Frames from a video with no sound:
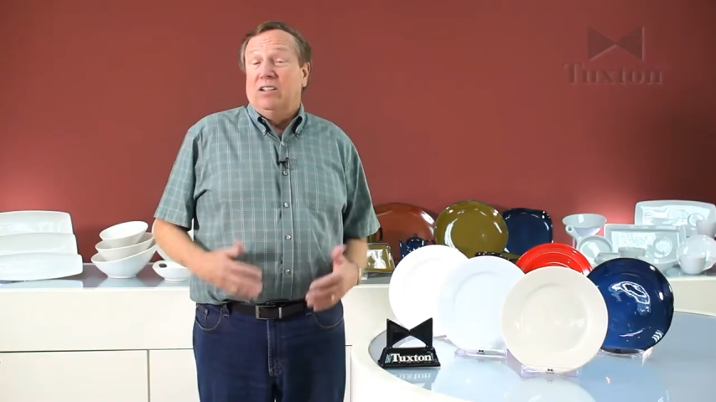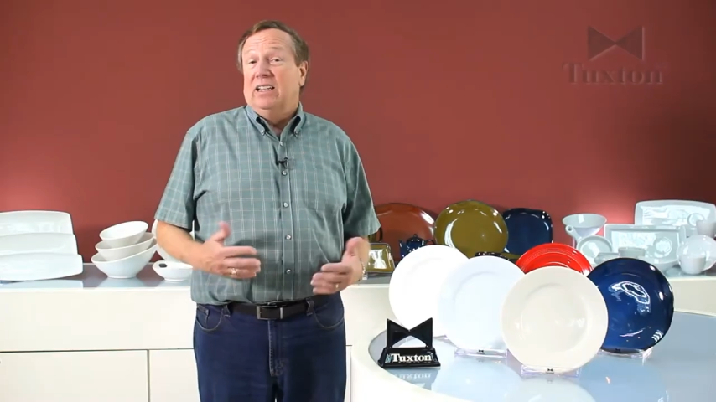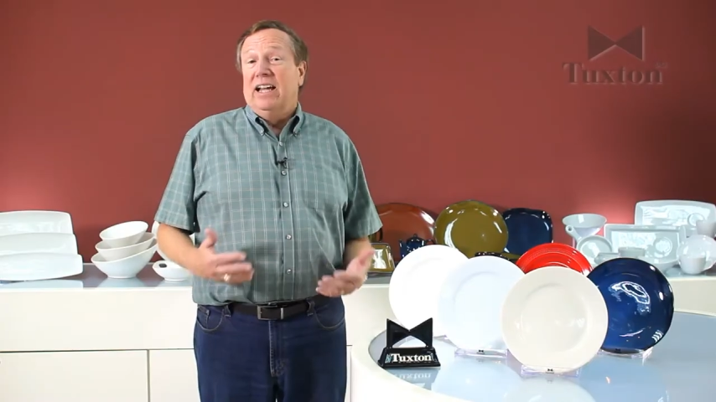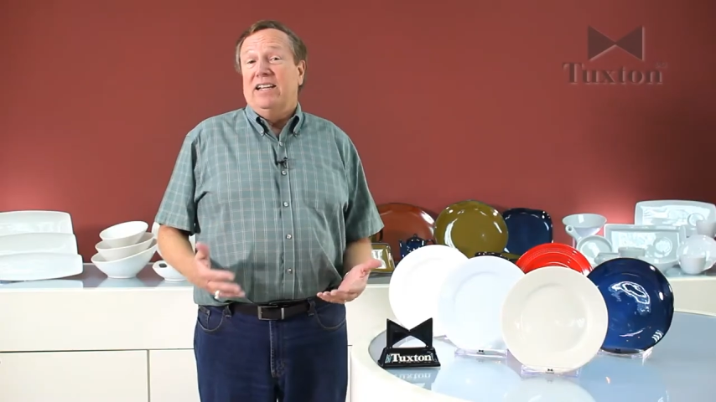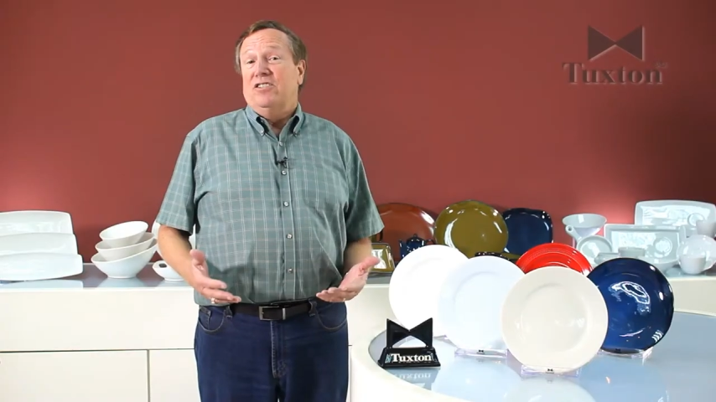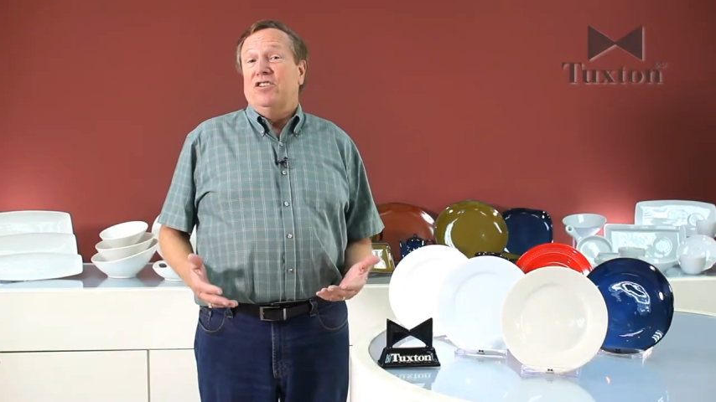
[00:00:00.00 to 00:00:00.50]
How
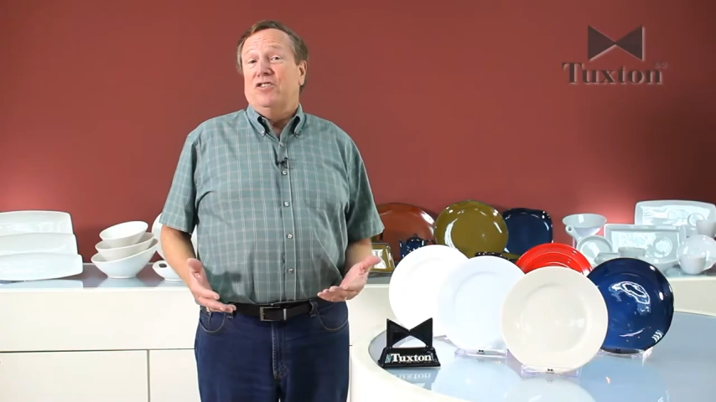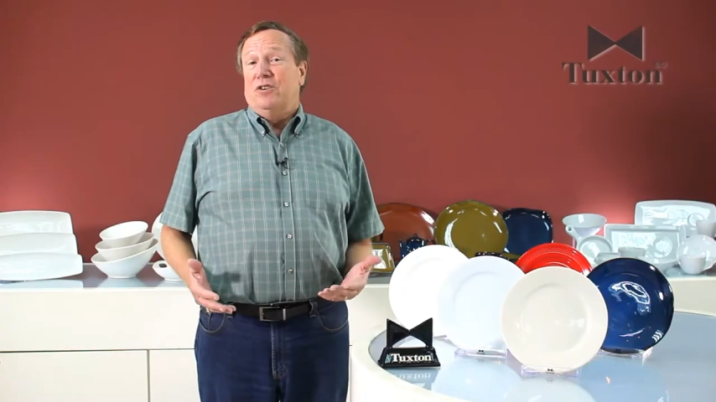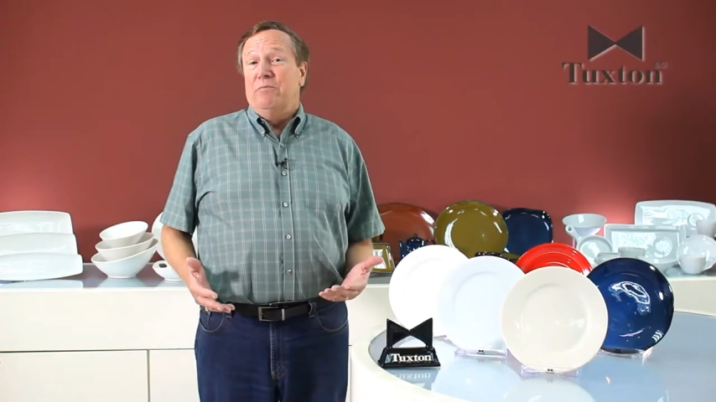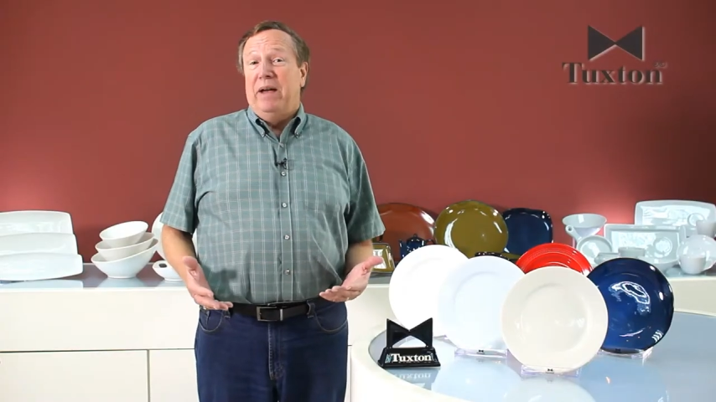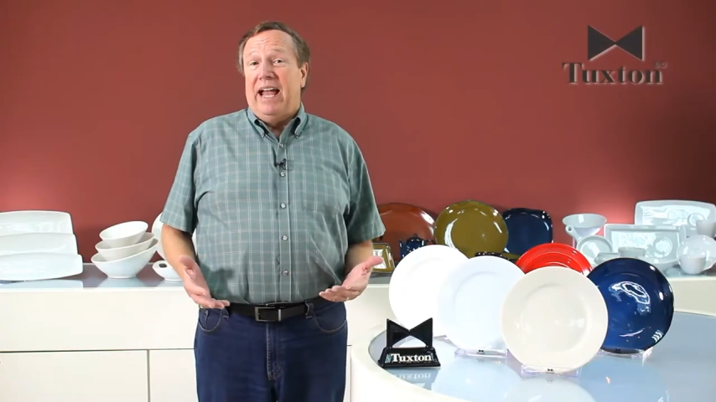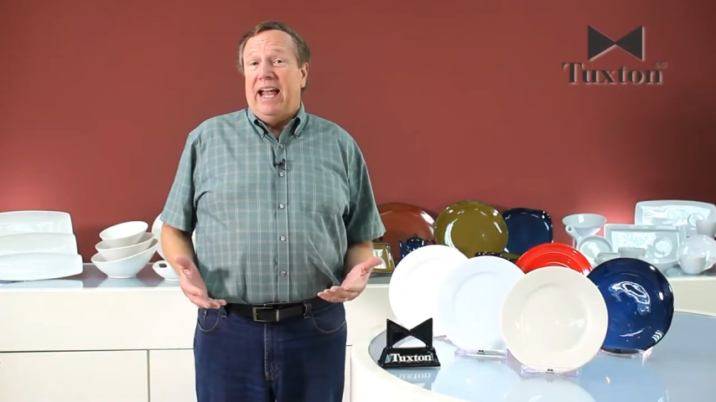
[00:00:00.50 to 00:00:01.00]

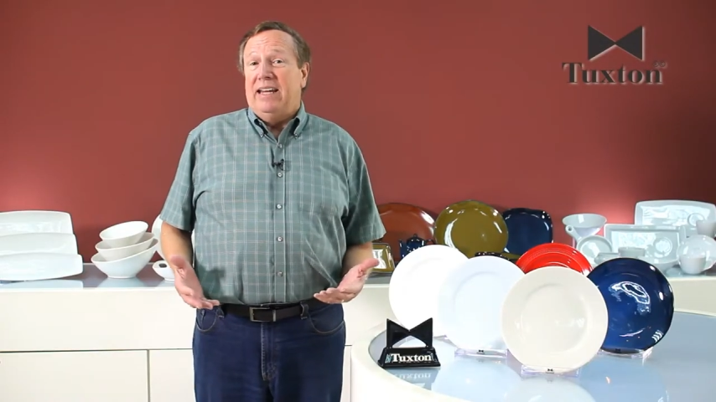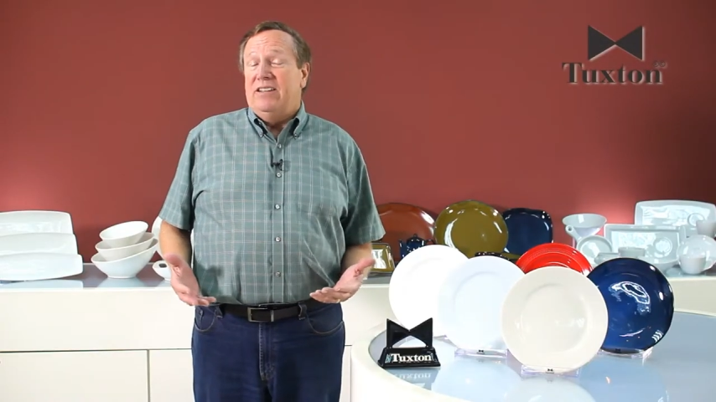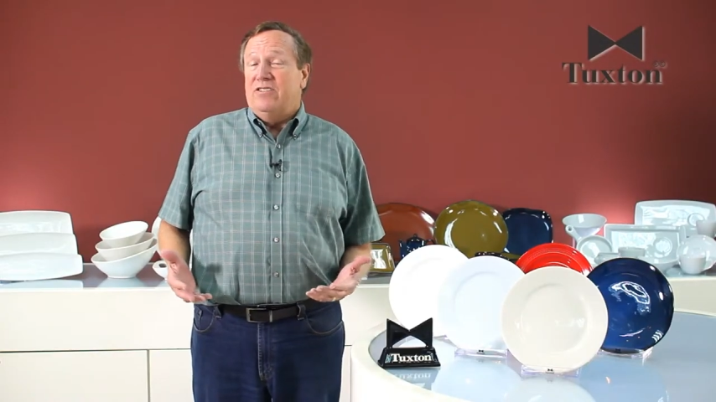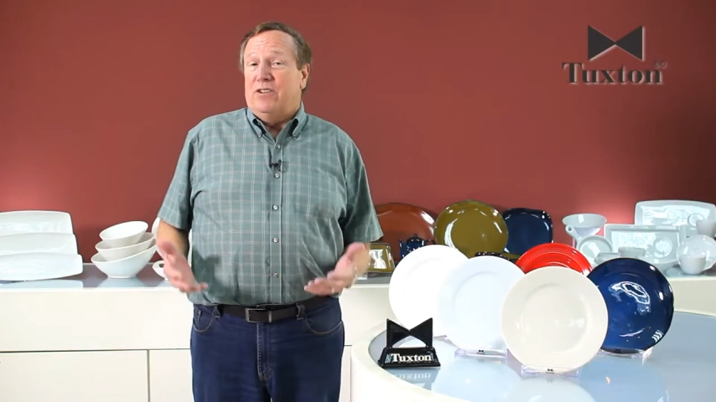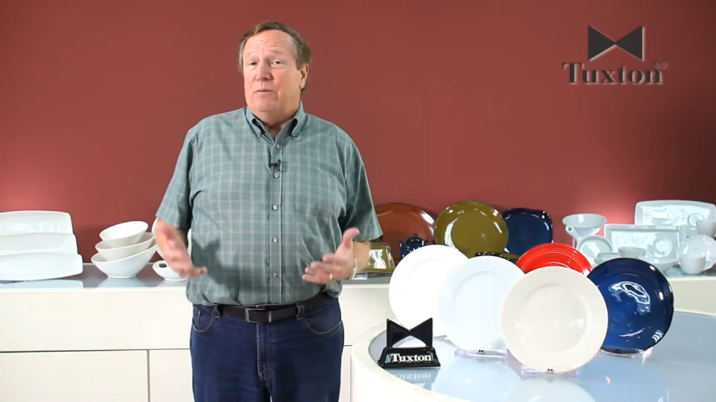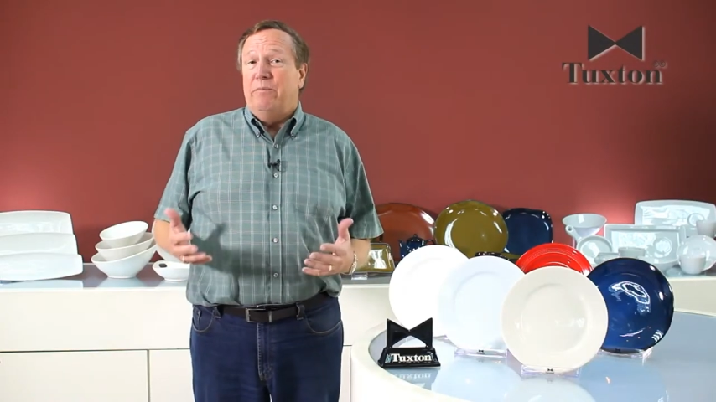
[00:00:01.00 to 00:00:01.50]
glazes are made is